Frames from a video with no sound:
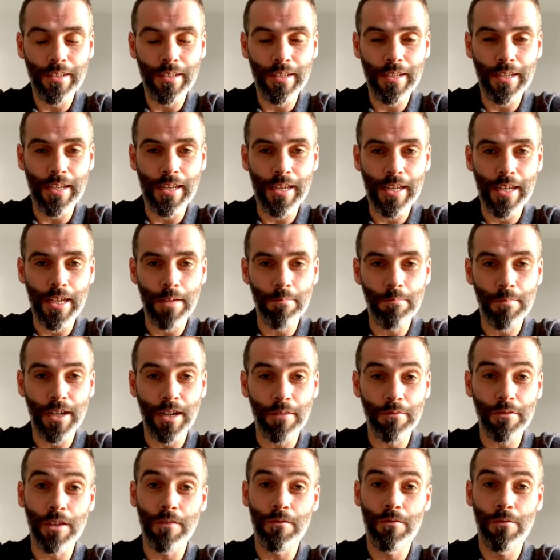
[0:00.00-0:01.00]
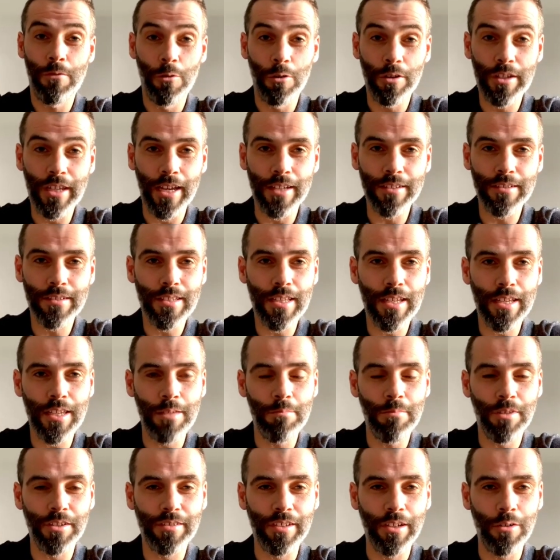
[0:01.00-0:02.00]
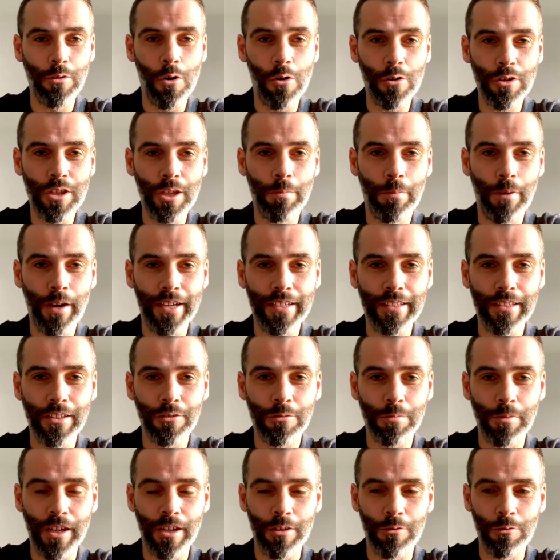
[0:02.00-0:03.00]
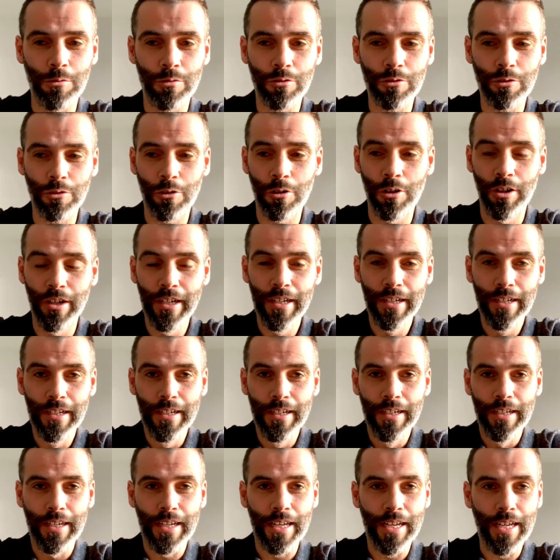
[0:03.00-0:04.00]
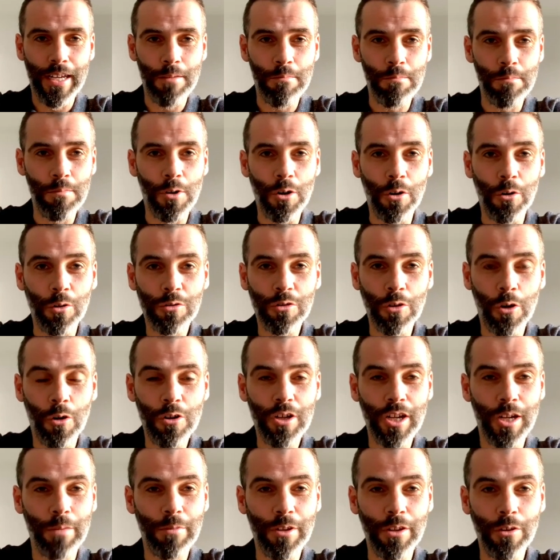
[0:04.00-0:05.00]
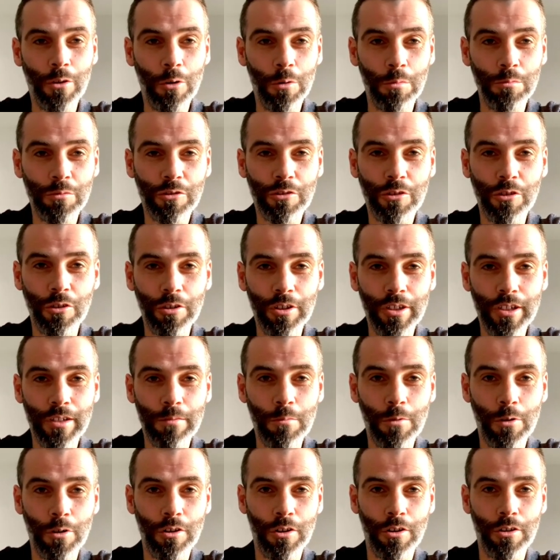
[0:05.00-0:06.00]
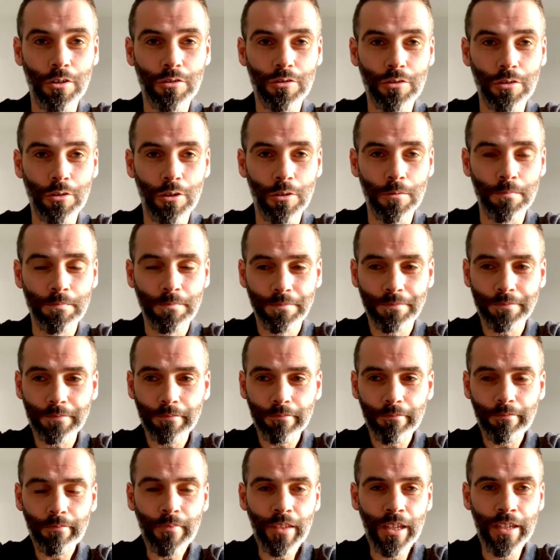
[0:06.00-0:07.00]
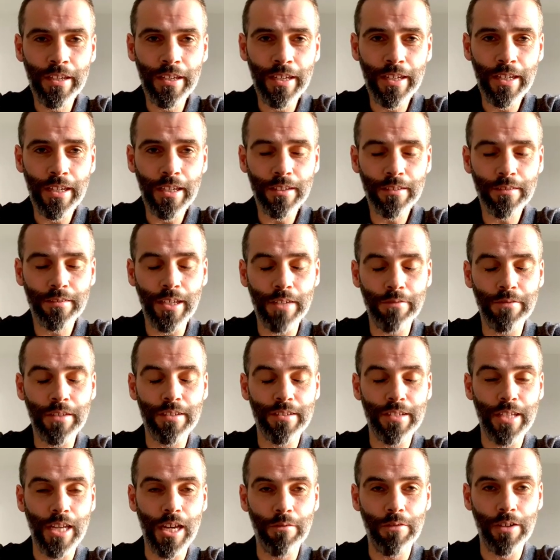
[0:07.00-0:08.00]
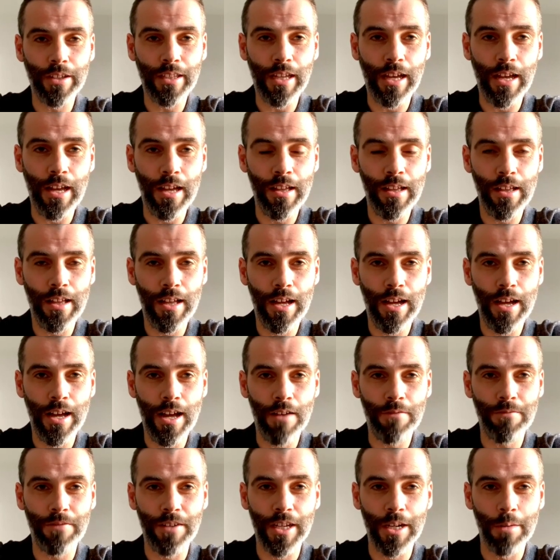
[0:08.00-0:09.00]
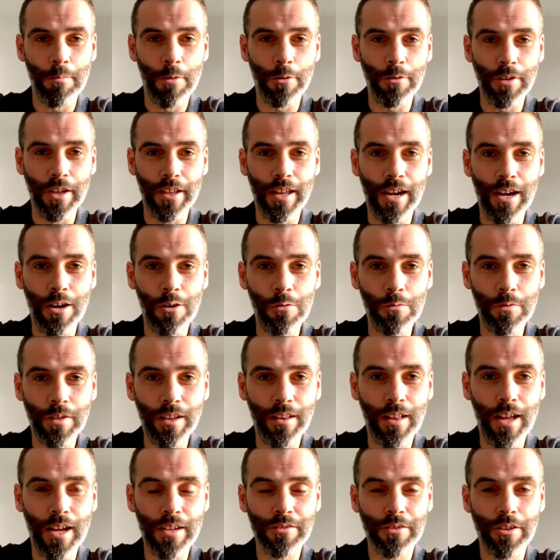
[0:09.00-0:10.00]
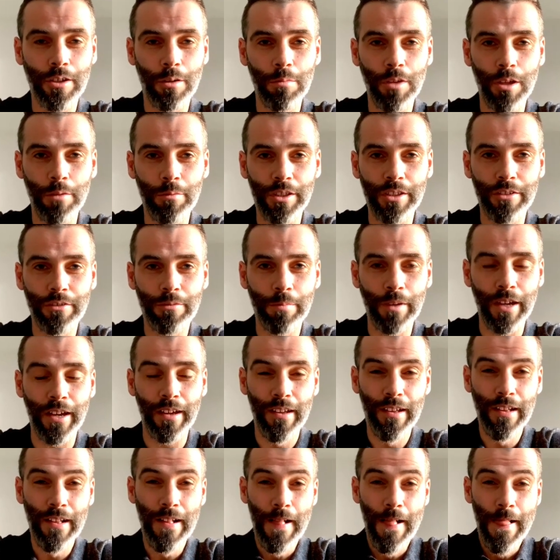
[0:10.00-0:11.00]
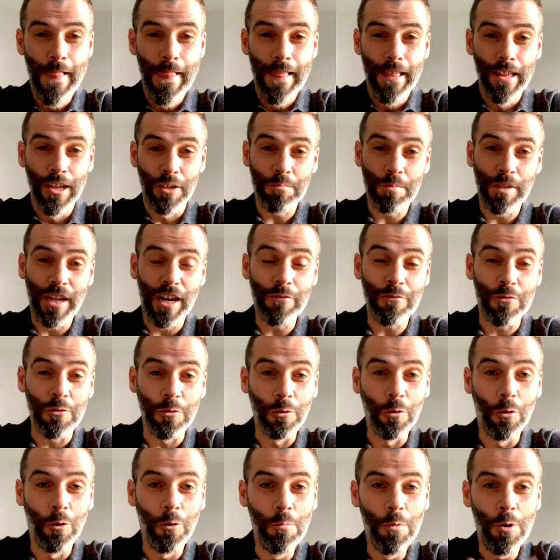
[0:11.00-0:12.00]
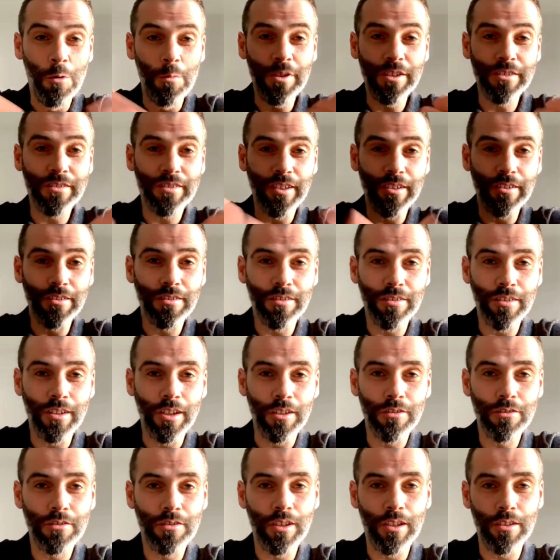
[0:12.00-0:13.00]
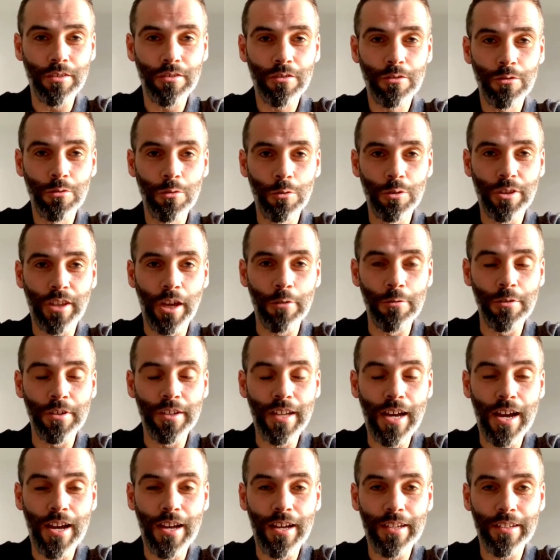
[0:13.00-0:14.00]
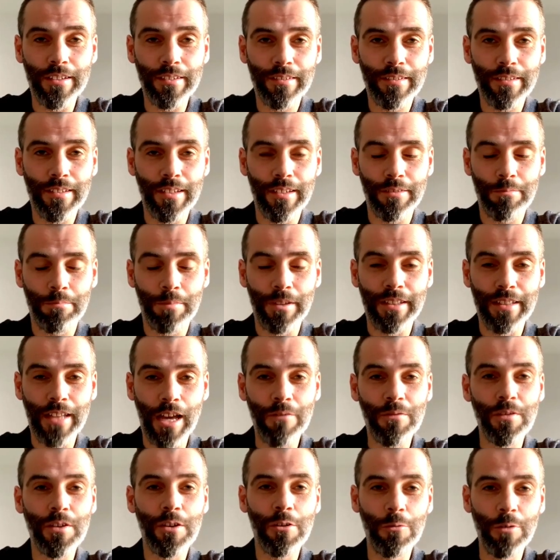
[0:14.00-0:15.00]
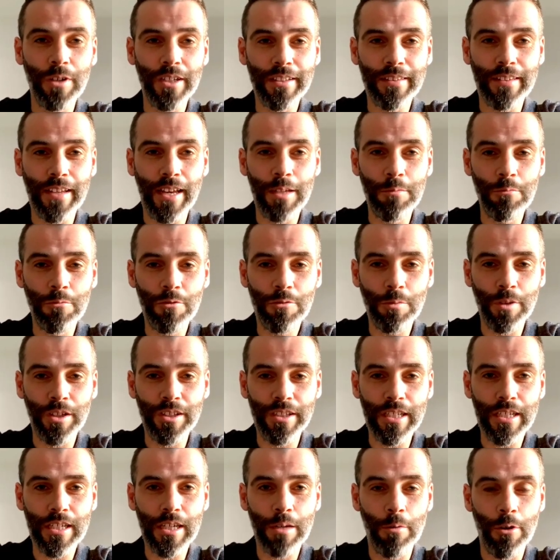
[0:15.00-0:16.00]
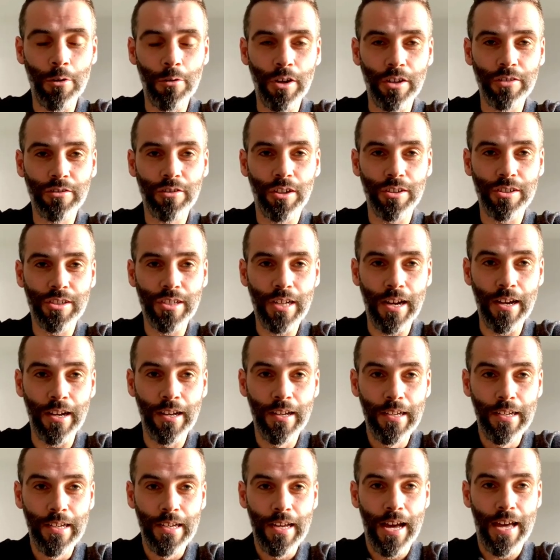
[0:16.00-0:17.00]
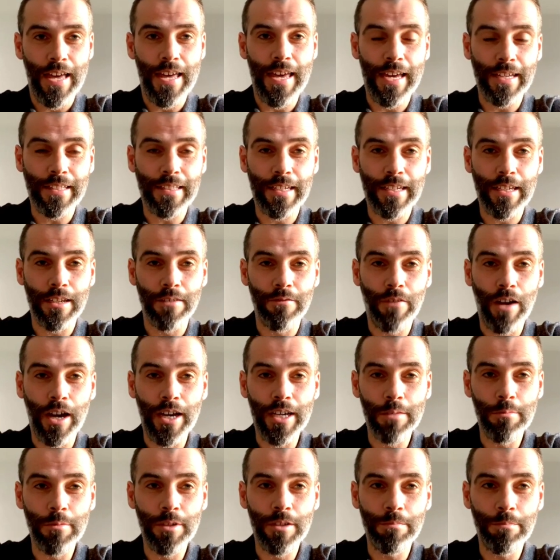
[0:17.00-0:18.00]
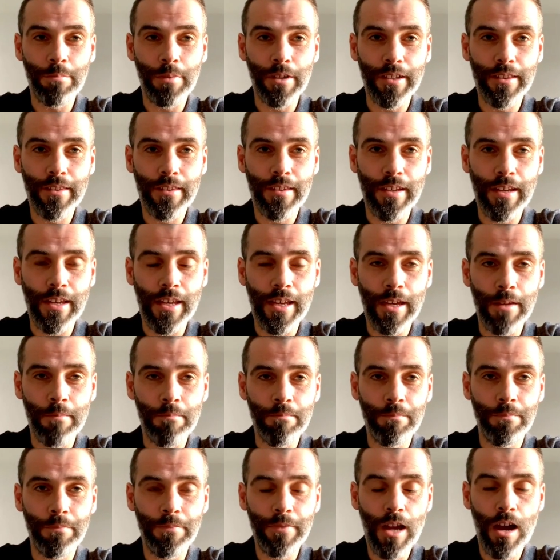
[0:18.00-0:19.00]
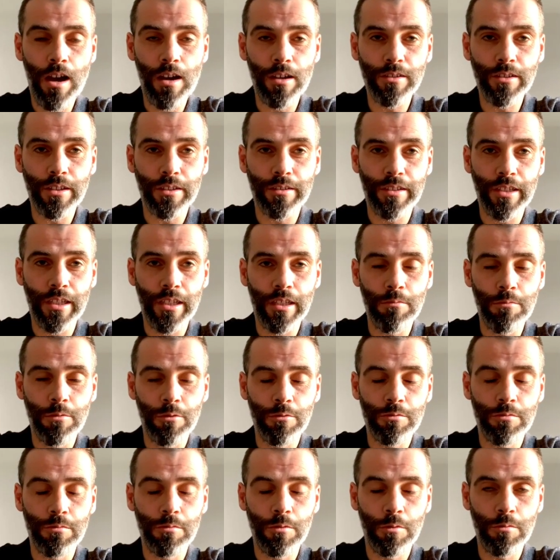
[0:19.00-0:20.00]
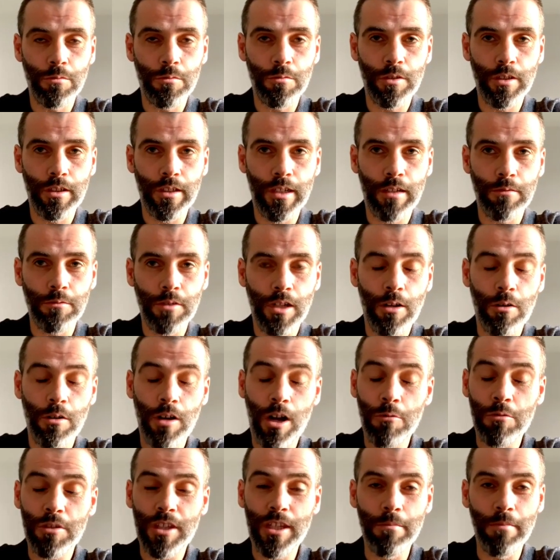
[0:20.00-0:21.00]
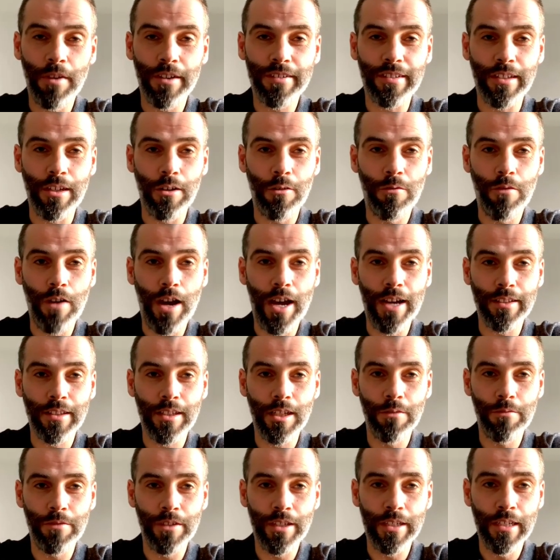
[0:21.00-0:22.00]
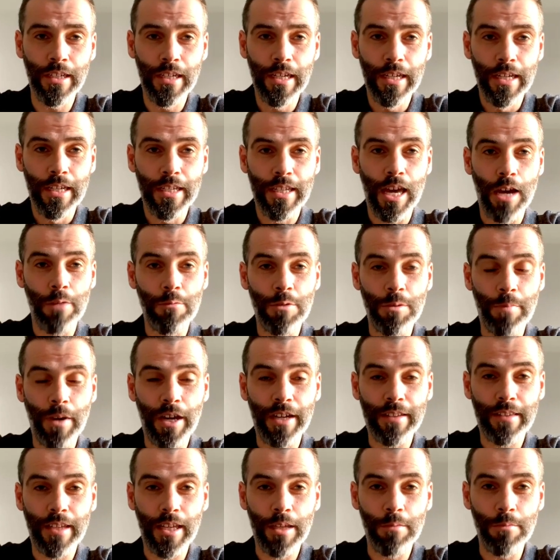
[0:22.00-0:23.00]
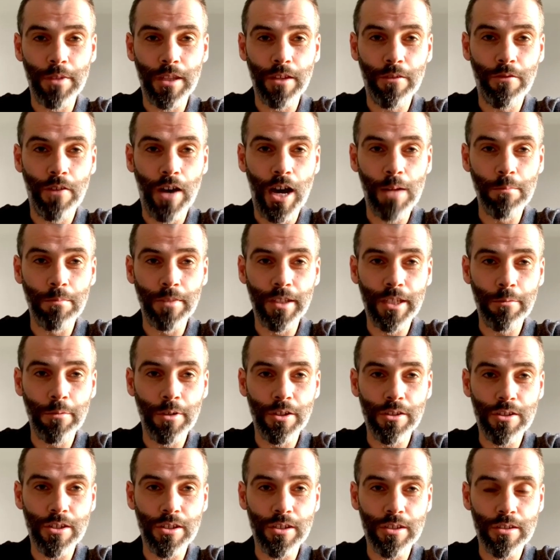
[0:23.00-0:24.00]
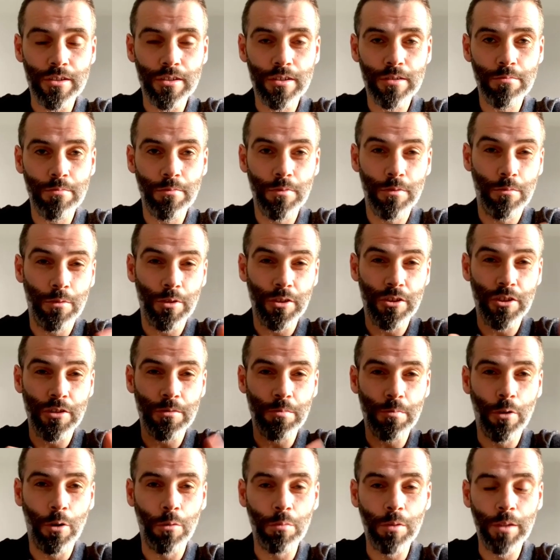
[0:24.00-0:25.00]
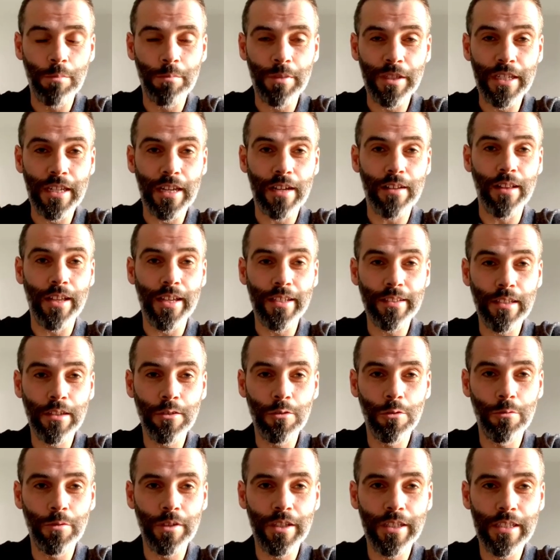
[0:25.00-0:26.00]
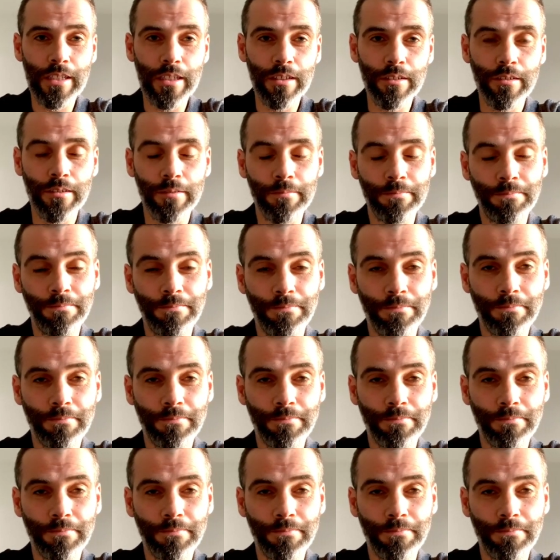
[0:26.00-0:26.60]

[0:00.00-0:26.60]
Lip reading: And I've got four kids to keep myself occupied as well. So we're all talking about the homeschooling and whatnot. So it's safe to say I've had a fair amount of that over the last couple of weeks. But there's been a few low moments. There's no doubt in that. It's been difficult at times when you come out of such a hectic environment, but no, as I say, I'll keep myself active and get a wee bit of time with the family, which has probably been neglected over the years.